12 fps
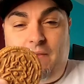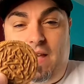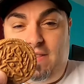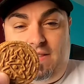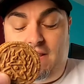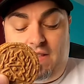
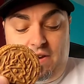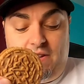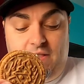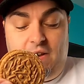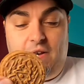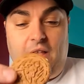It, they're,
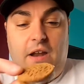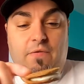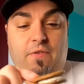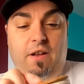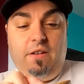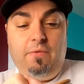they're a lot of
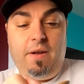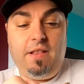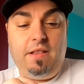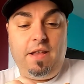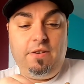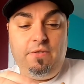fun the way
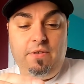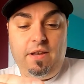that they do